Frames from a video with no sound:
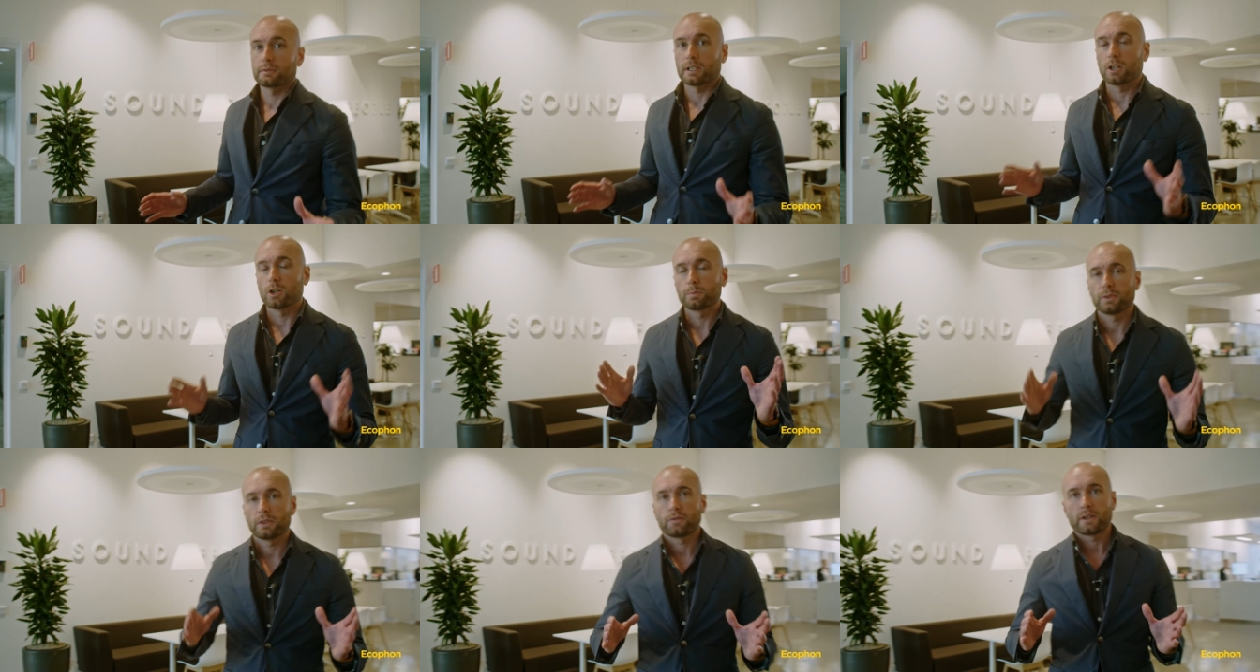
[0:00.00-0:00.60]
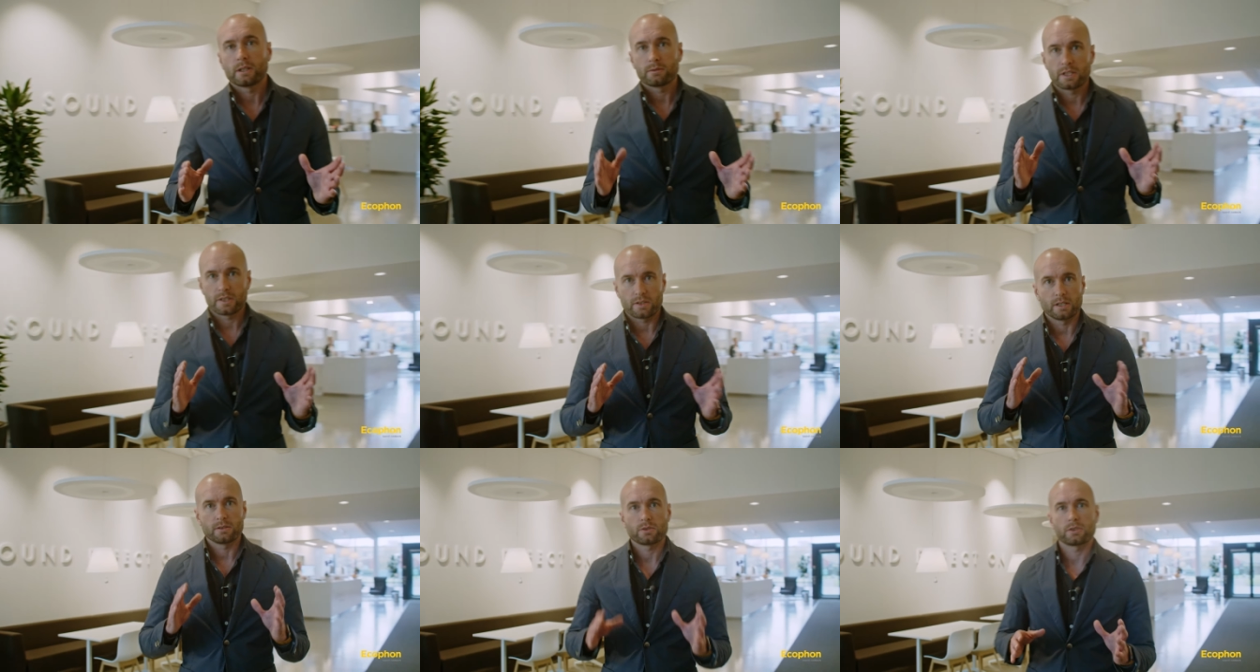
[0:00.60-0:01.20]
I hope you found
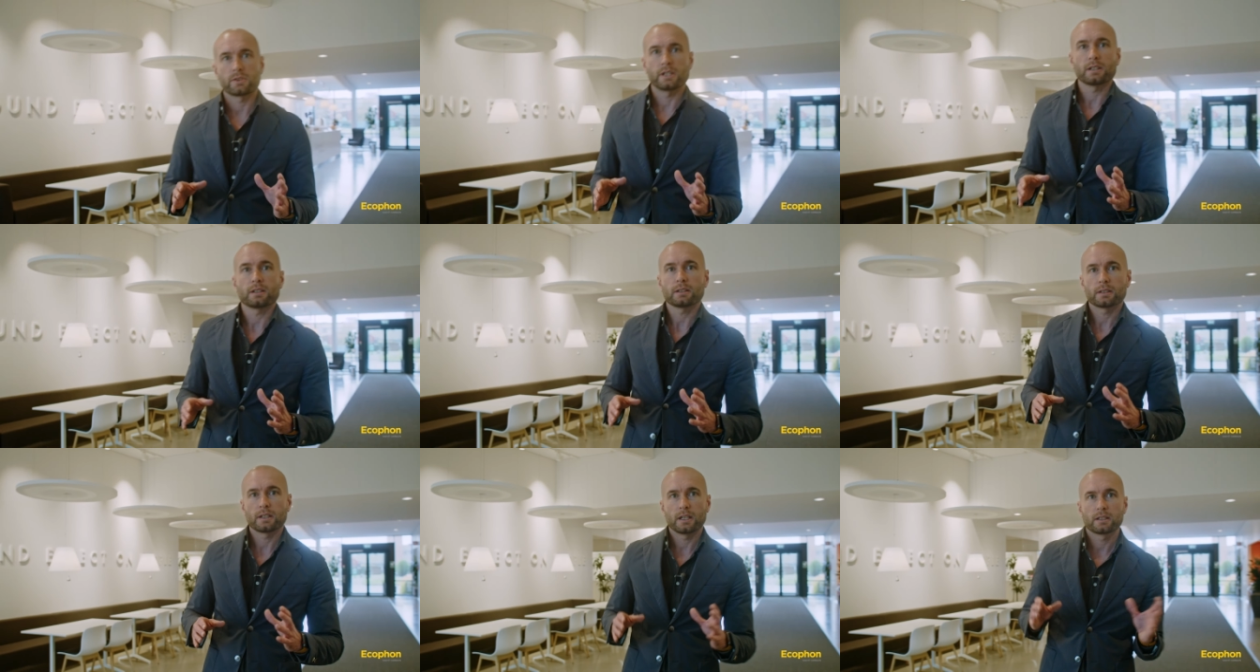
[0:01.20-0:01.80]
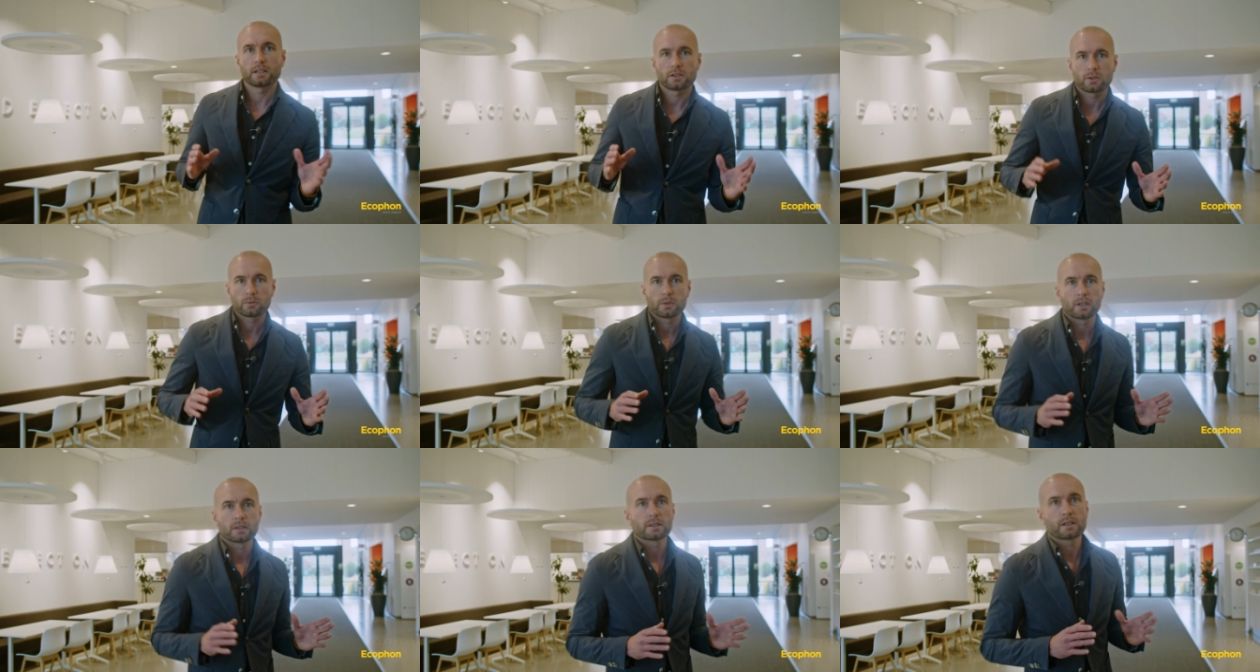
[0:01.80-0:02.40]
this interesting and that you
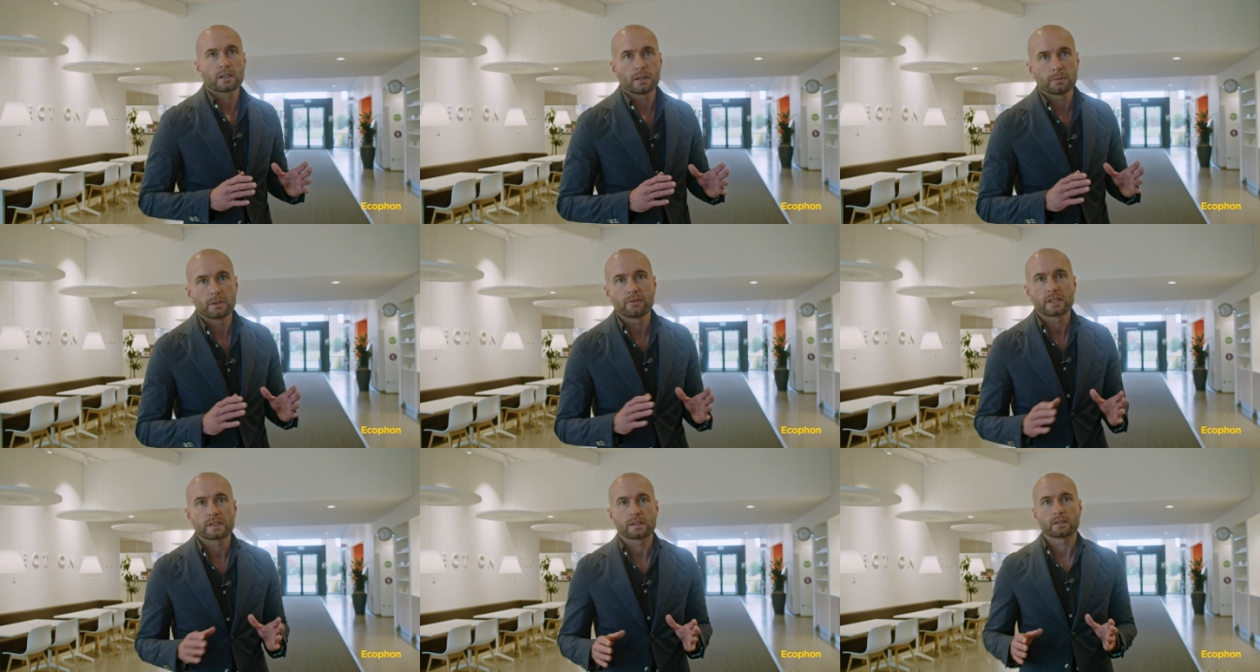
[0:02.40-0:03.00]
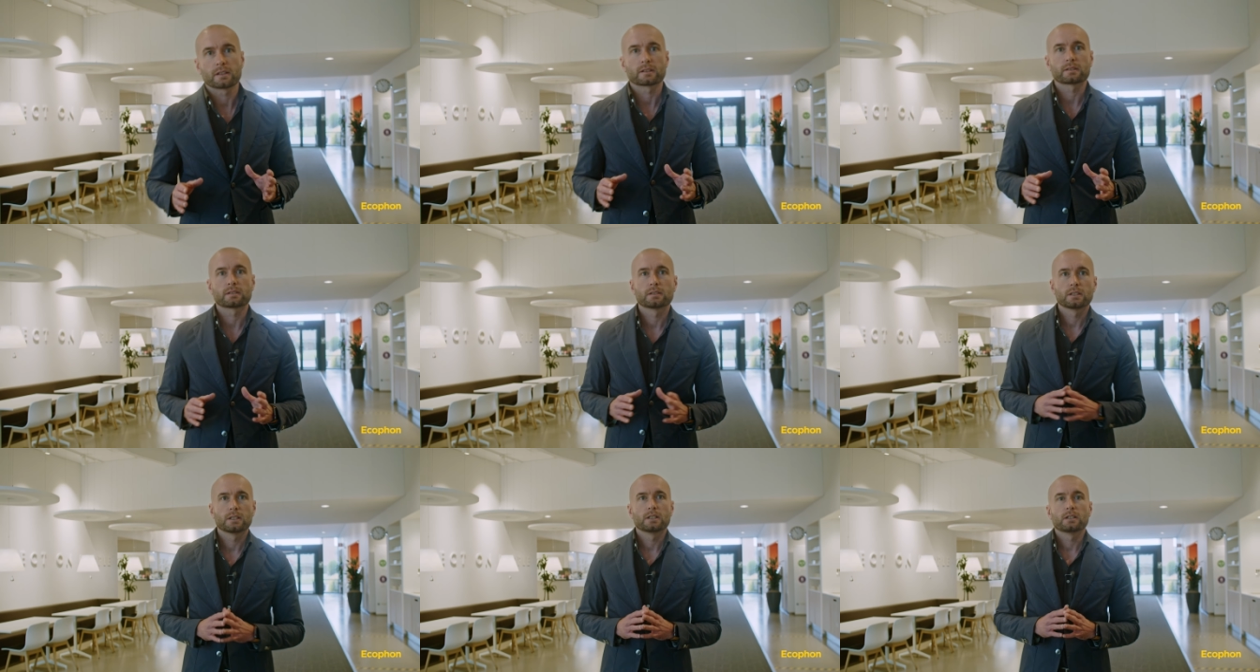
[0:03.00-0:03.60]
want to come and visit us.
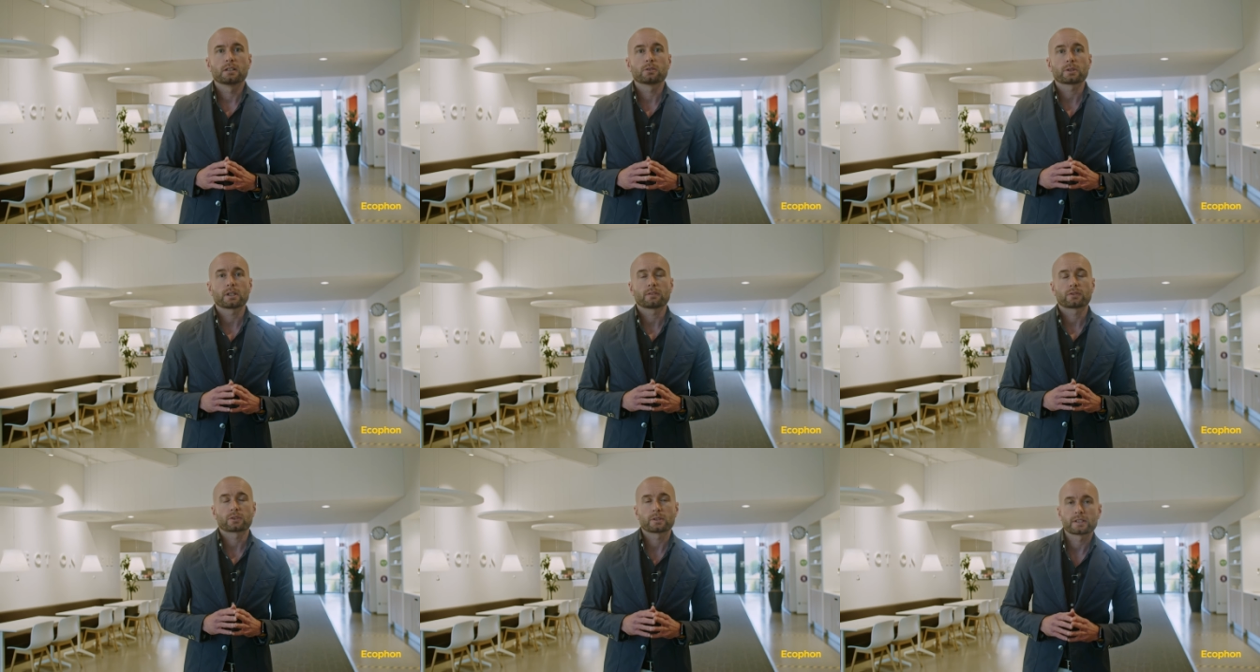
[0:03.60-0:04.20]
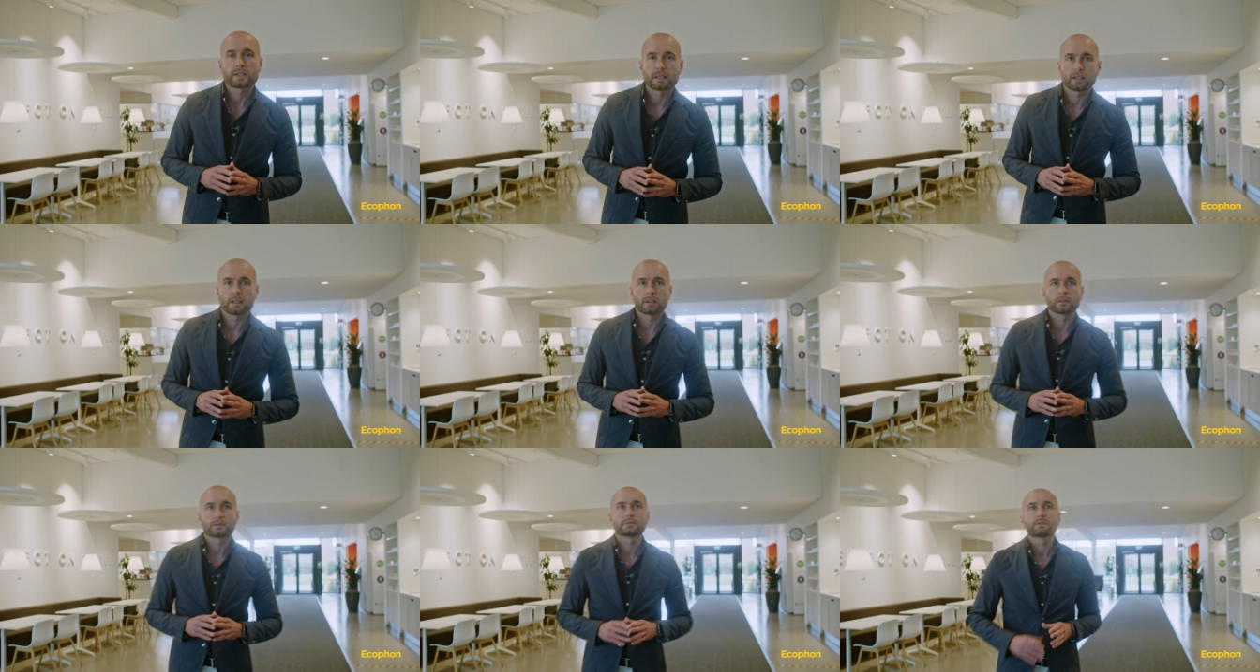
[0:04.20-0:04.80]
Looking forward to seeing you.